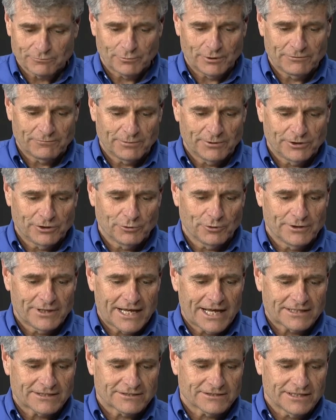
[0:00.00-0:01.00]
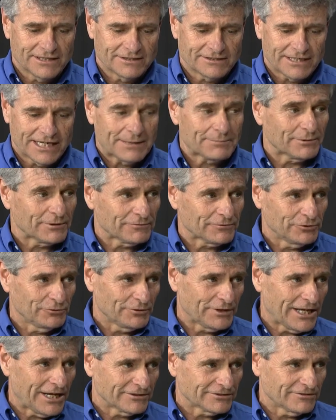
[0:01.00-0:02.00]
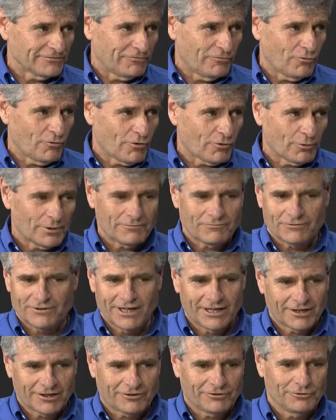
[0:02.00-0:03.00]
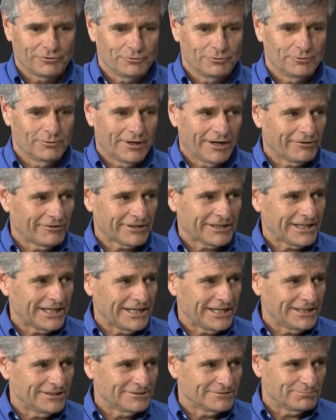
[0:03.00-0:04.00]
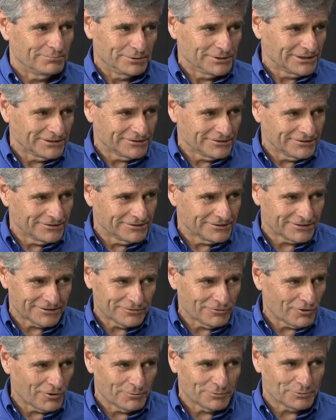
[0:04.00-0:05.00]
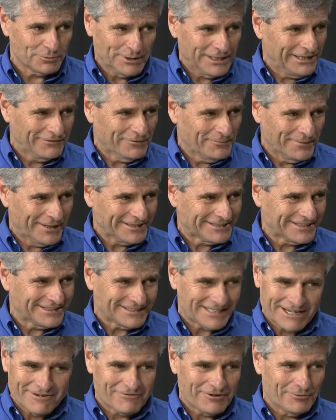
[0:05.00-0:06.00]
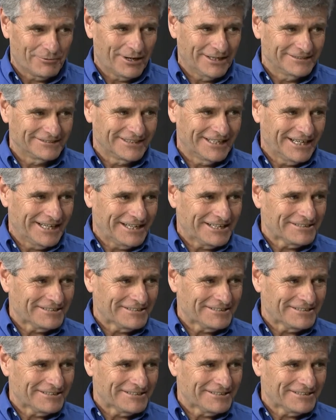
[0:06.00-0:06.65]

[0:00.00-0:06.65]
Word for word: we've been doing that since April 2004. We've done it through hurricanes, blizzards, storms. We never miss. It's every Wednesday night.